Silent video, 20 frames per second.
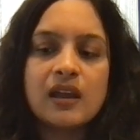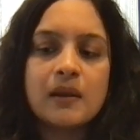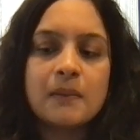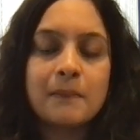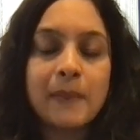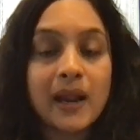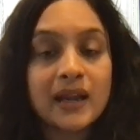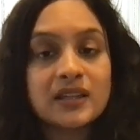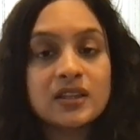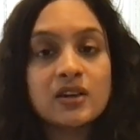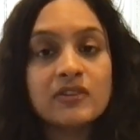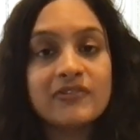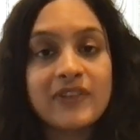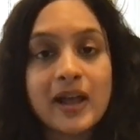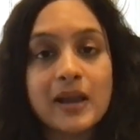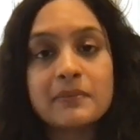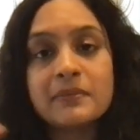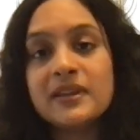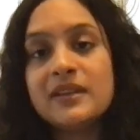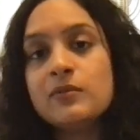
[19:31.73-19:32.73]
But your
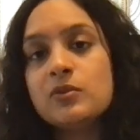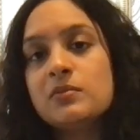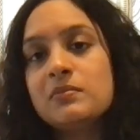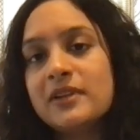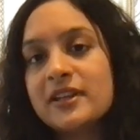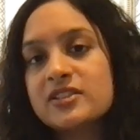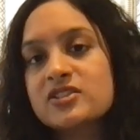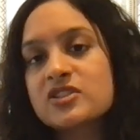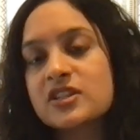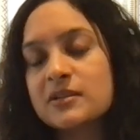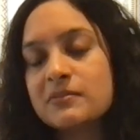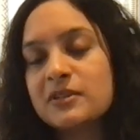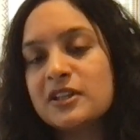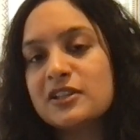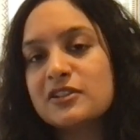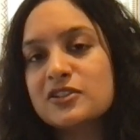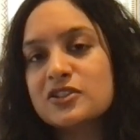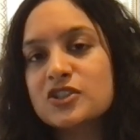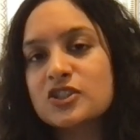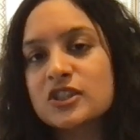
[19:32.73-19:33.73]
family would be extremely
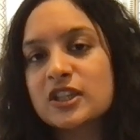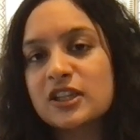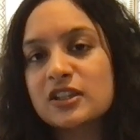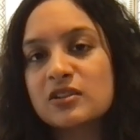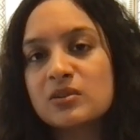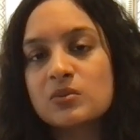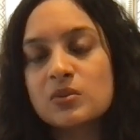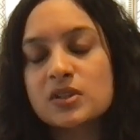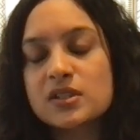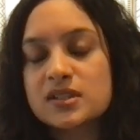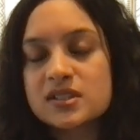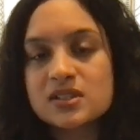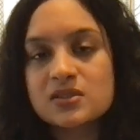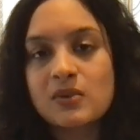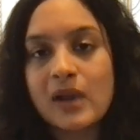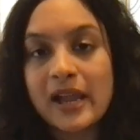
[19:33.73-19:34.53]
nurturing towards you.